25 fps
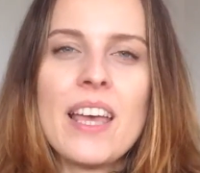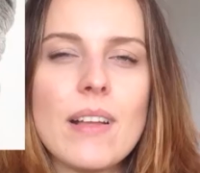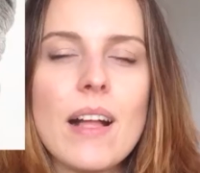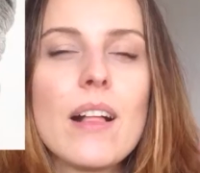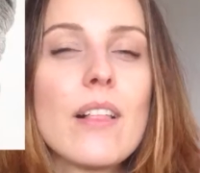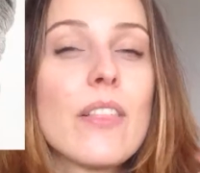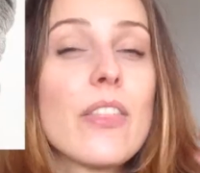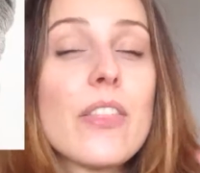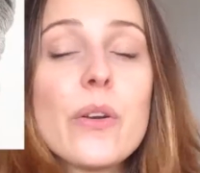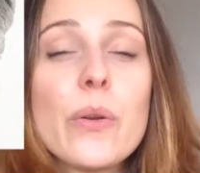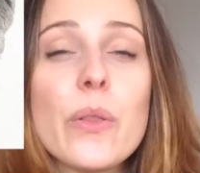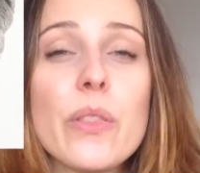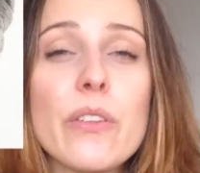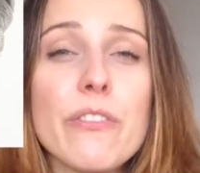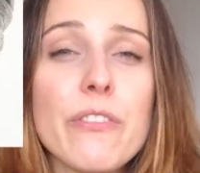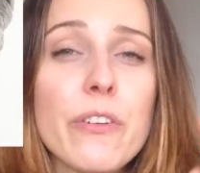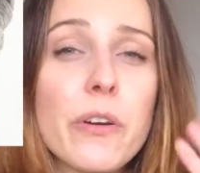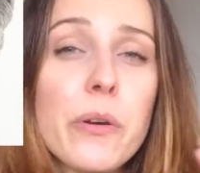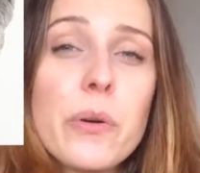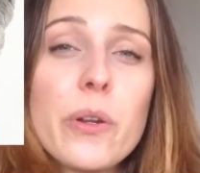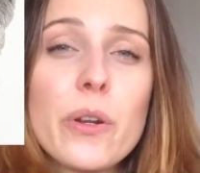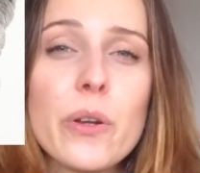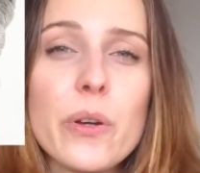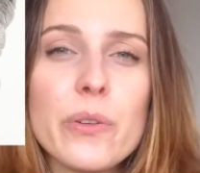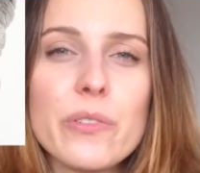I'll throw the
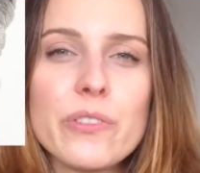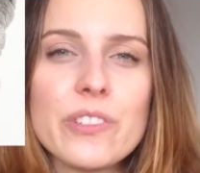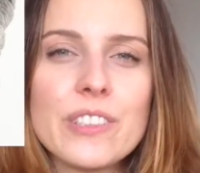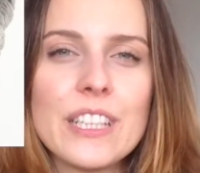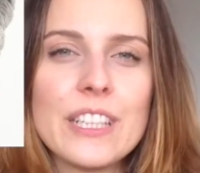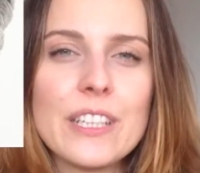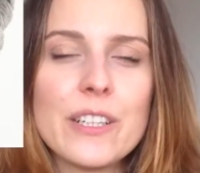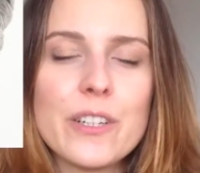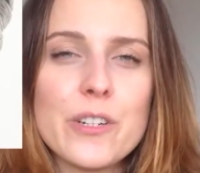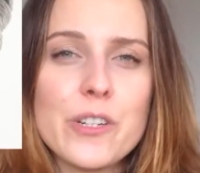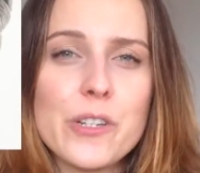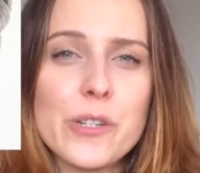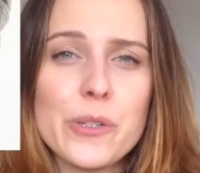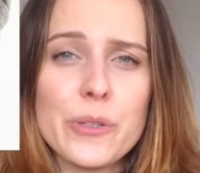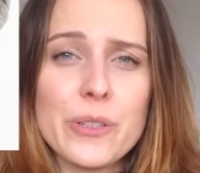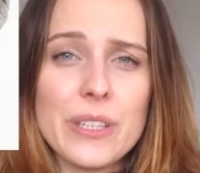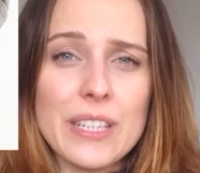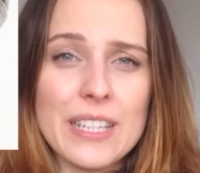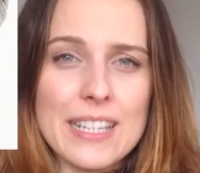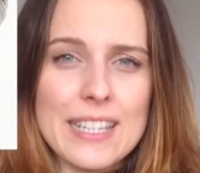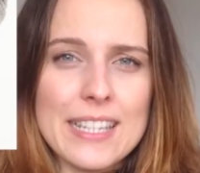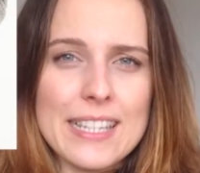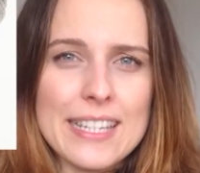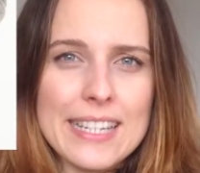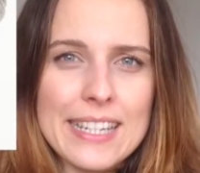photo over here so you
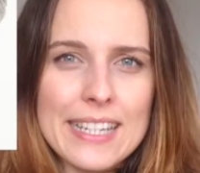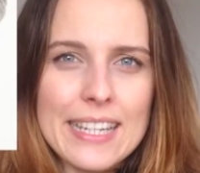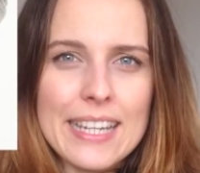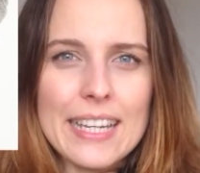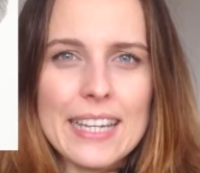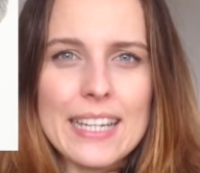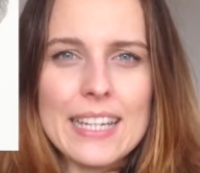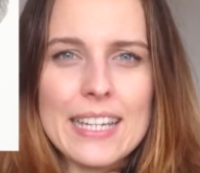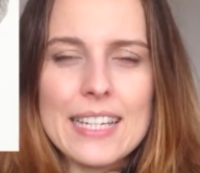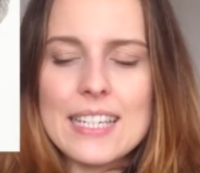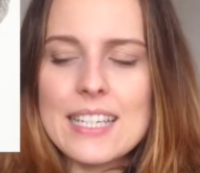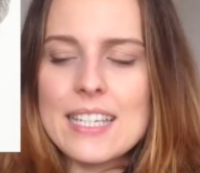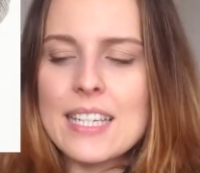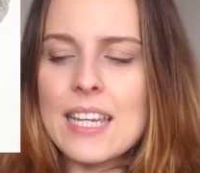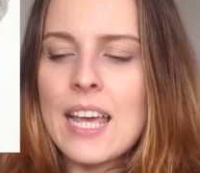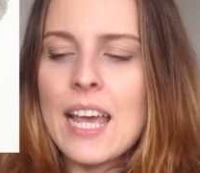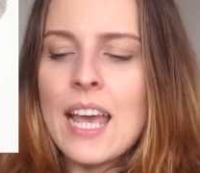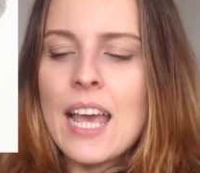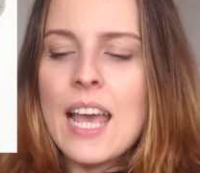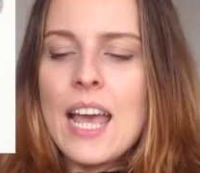can see it.